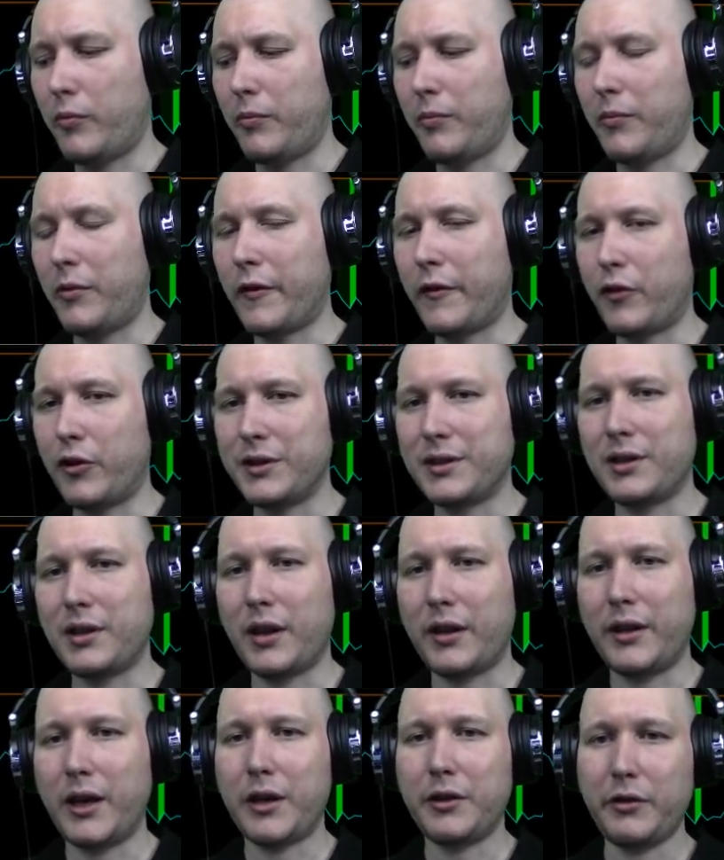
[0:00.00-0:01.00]
course,
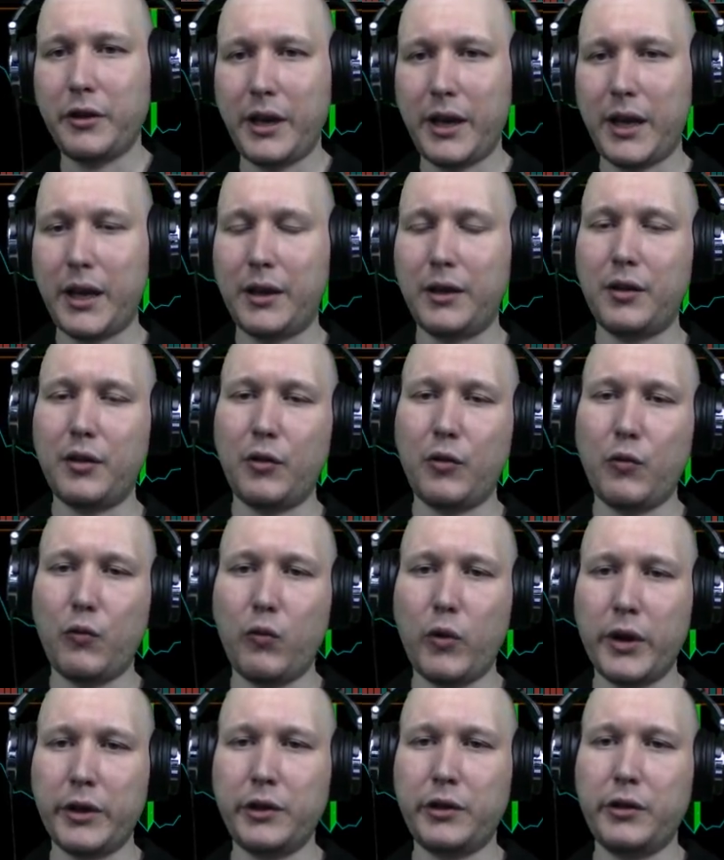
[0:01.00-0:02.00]
on the other hand,
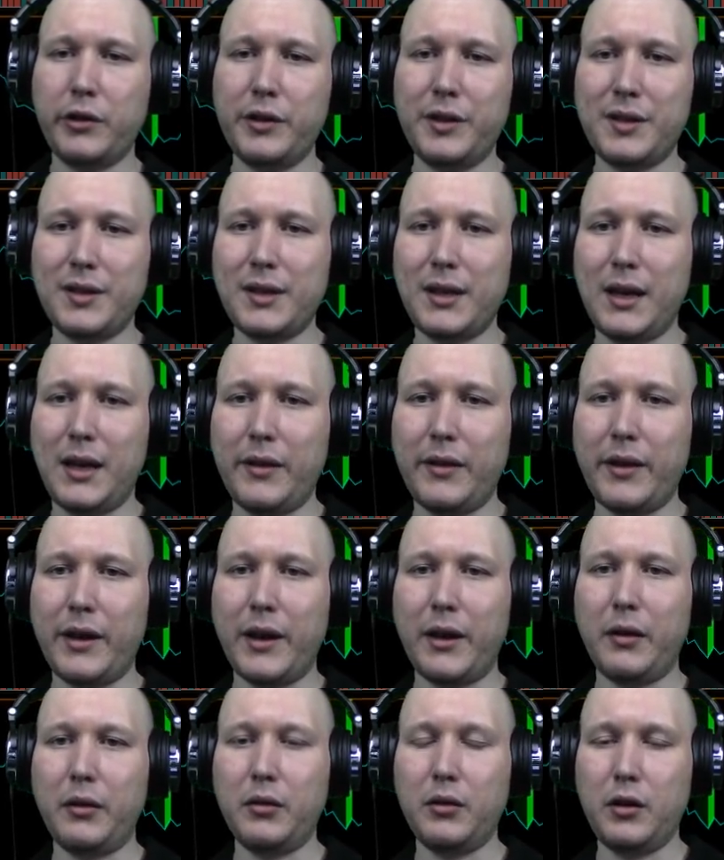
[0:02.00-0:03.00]
one could say
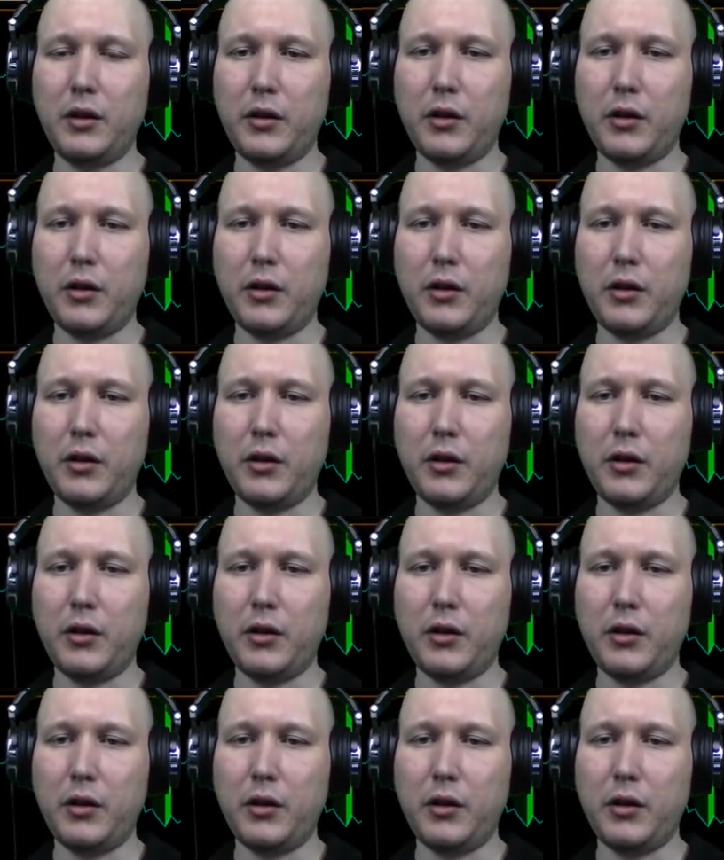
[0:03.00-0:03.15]
that,